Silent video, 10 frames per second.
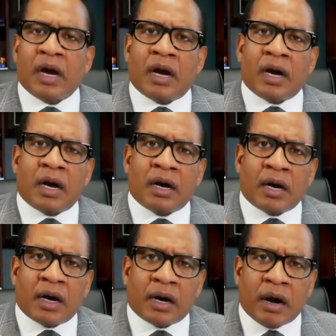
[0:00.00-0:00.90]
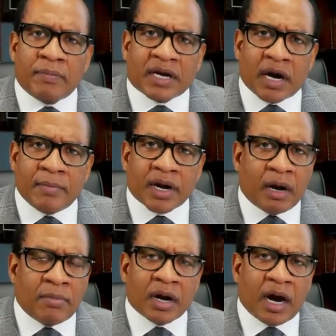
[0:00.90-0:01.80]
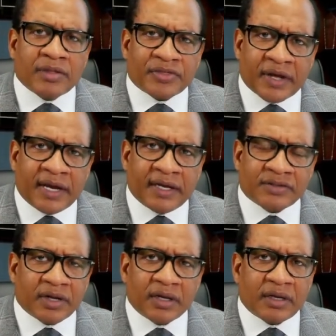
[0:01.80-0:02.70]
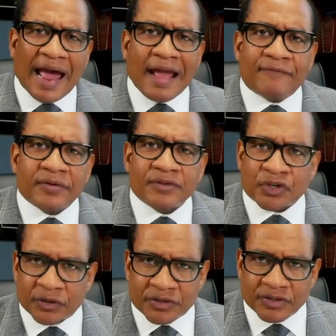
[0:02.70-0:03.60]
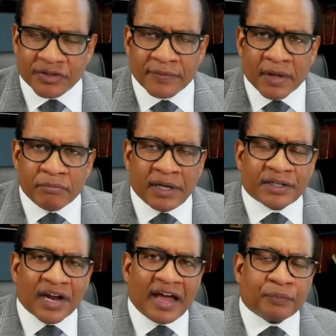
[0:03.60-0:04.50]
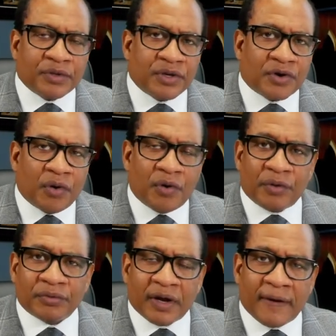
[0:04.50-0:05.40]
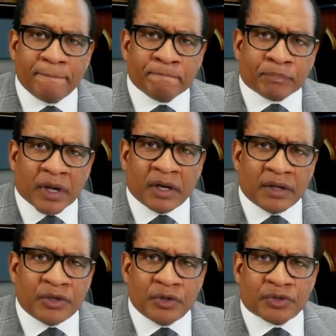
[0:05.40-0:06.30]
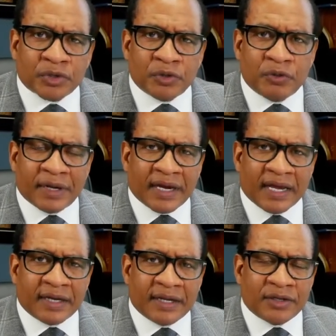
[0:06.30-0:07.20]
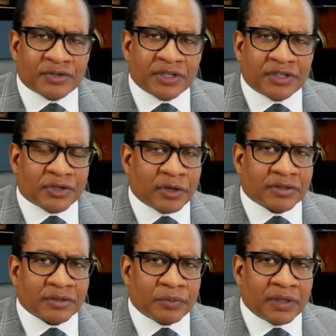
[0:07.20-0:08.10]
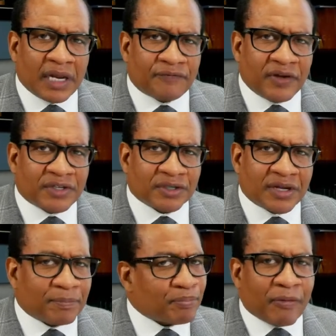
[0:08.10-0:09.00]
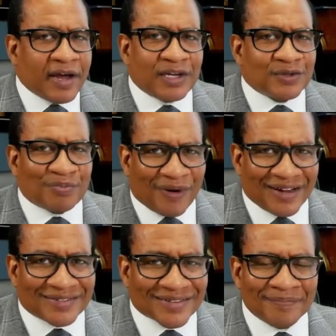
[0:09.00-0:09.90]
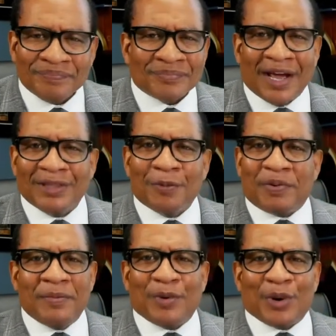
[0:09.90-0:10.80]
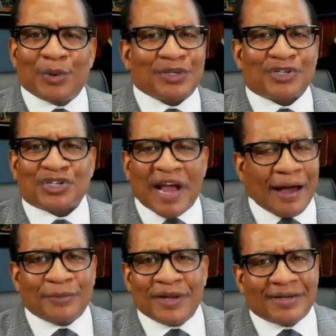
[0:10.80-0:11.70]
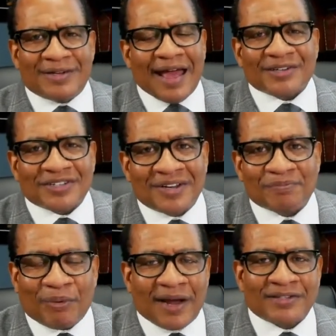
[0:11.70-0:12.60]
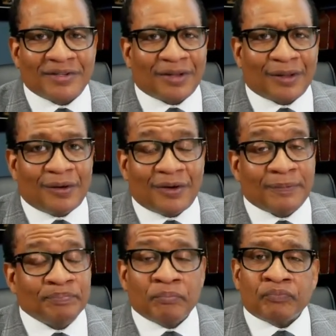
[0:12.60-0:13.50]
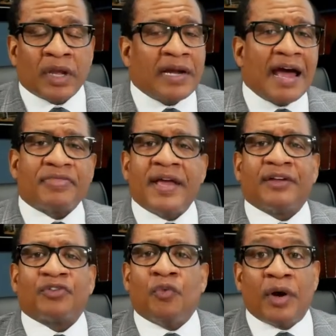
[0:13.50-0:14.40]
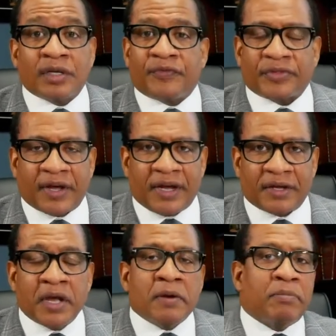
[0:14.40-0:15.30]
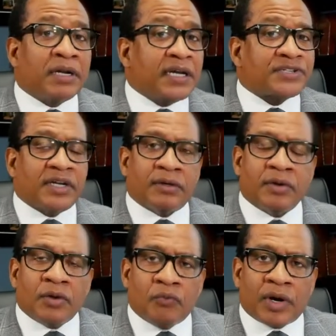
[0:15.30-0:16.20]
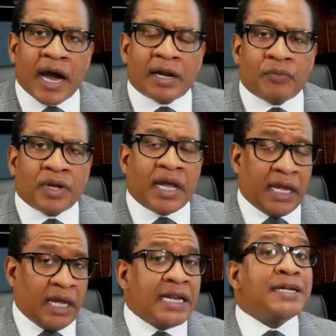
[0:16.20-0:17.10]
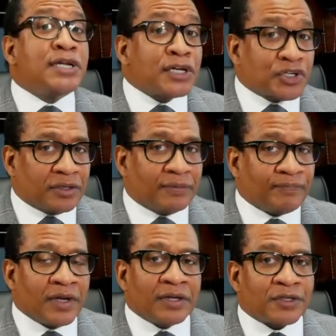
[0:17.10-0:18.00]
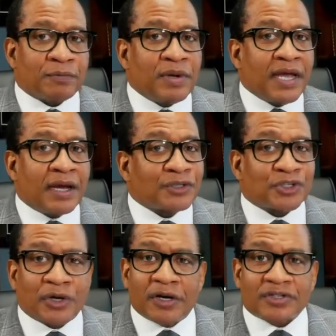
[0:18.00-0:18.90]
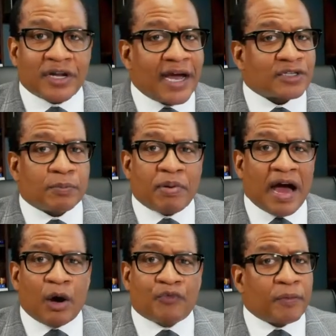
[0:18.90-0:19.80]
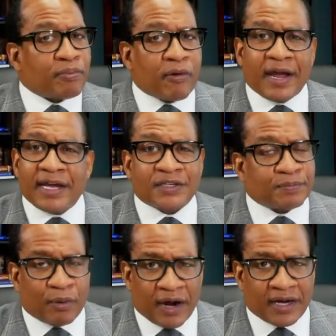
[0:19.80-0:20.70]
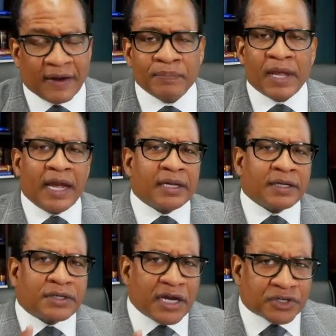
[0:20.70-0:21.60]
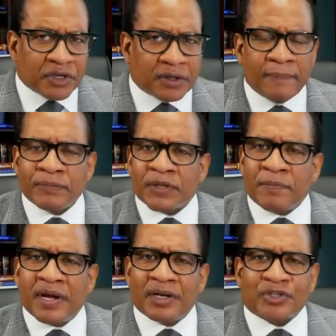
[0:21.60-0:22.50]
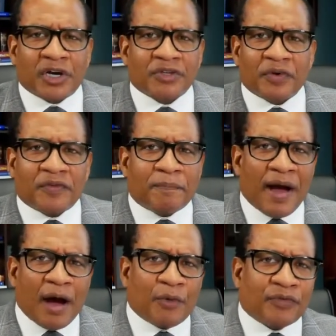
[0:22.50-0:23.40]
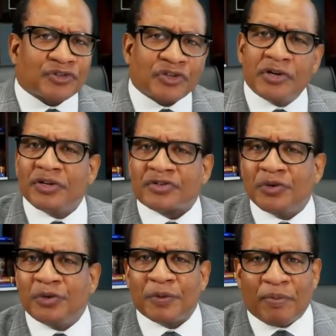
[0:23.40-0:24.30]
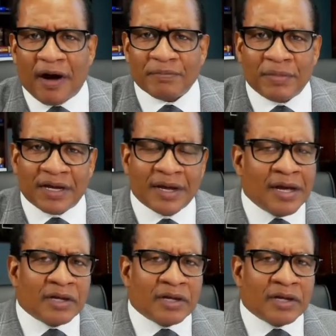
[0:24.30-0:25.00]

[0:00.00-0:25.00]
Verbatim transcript: are, uh, uh, uh, are, becoming, among other things, life churches. Many times when you go on uh, uh, YouTube and, and, and you see churches when they feature their praise breaks and the people go to shouting and dancing and praising the Lord. And I think it's a wonderful thing. But listen, we got, we, in addition to being a church that has a powerful praise break, in addition to being a church with a powerful Sunday school department,